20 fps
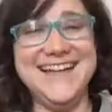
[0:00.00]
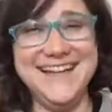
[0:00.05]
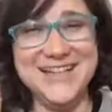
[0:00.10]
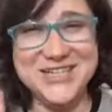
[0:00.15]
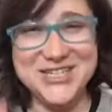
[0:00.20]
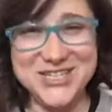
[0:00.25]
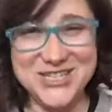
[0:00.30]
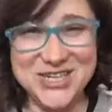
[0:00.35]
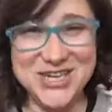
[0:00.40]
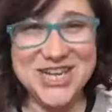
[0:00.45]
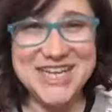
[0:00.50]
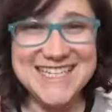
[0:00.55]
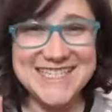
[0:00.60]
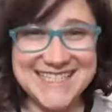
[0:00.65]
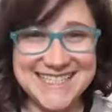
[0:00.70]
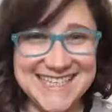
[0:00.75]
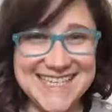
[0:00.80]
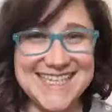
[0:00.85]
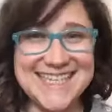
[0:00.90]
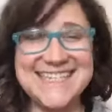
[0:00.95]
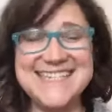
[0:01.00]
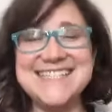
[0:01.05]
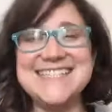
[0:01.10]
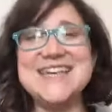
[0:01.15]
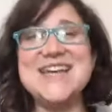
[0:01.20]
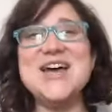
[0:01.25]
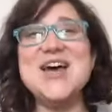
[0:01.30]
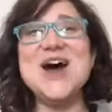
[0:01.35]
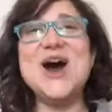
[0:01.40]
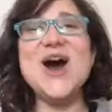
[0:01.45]
Chia seeds
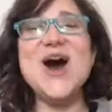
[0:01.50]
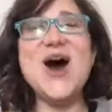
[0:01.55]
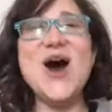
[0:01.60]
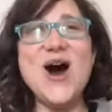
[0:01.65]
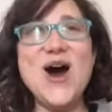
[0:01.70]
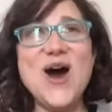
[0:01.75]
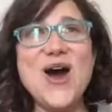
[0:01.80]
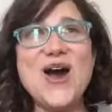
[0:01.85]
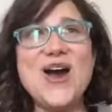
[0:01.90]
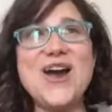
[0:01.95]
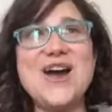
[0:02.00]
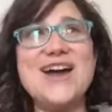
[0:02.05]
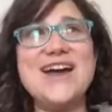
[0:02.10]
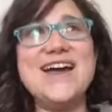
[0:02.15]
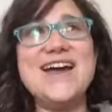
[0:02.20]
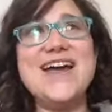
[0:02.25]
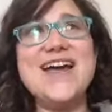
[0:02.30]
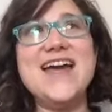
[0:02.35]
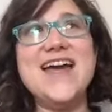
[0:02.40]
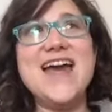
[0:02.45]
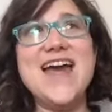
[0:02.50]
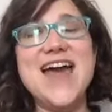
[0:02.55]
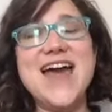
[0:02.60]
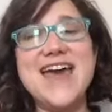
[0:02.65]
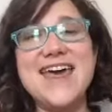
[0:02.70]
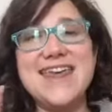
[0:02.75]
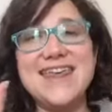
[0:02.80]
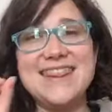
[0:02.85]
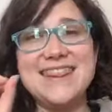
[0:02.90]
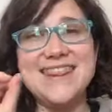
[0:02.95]
are
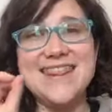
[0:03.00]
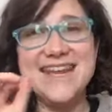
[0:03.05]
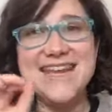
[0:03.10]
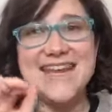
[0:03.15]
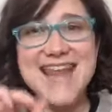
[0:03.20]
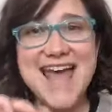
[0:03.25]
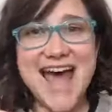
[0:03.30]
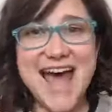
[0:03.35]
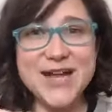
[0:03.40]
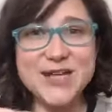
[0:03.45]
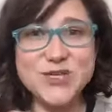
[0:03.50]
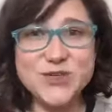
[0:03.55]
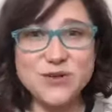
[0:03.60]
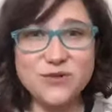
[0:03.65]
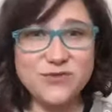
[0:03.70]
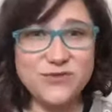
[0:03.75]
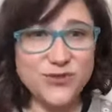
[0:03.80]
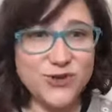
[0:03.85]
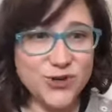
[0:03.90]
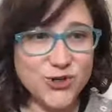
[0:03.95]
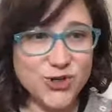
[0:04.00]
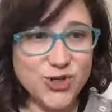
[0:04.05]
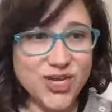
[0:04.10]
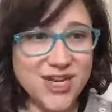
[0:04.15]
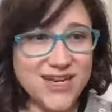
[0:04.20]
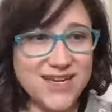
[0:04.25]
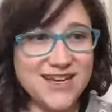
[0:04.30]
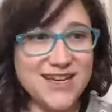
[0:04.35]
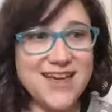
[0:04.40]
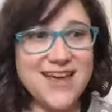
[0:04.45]
the natural
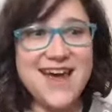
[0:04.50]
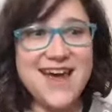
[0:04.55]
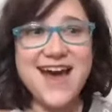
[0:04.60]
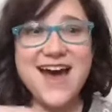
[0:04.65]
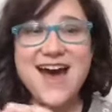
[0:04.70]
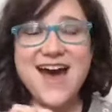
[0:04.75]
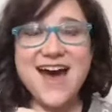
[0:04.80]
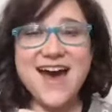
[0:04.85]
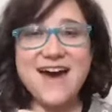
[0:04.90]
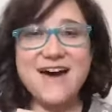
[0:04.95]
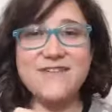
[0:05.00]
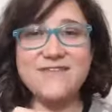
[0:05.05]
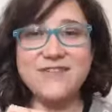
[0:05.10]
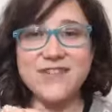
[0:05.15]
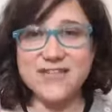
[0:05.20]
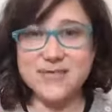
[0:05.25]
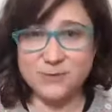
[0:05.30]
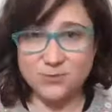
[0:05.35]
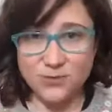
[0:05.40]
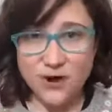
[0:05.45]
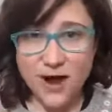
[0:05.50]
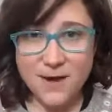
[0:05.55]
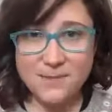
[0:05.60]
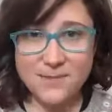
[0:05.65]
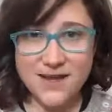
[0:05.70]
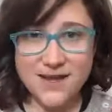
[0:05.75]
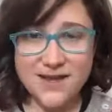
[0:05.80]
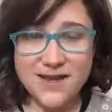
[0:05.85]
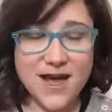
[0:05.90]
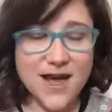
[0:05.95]
version of this
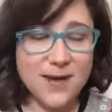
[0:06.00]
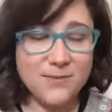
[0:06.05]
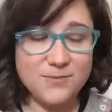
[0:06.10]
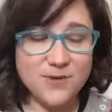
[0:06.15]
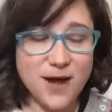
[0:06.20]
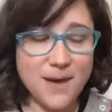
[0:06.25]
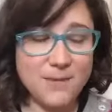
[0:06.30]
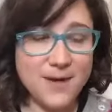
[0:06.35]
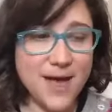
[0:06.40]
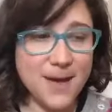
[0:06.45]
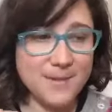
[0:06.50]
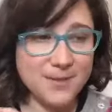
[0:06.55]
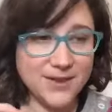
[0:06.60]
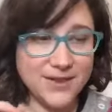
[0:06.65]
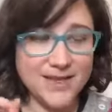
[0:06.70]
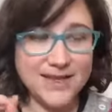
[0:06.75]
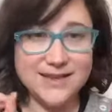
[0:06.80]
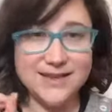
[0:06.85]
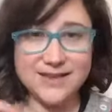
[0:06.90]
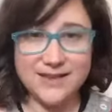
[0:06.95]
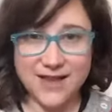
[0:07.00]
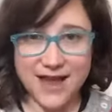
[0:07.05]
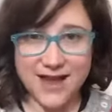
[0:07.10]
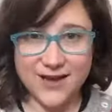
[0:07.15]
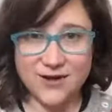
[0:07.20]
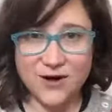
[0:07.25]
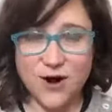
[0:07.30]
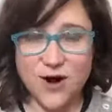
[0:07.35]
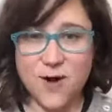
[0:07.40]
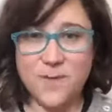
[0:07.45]
propylethylene
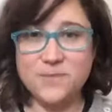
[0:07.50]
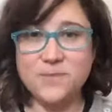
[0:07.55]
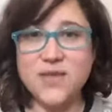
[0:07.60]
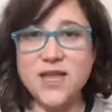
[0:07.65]
glycol.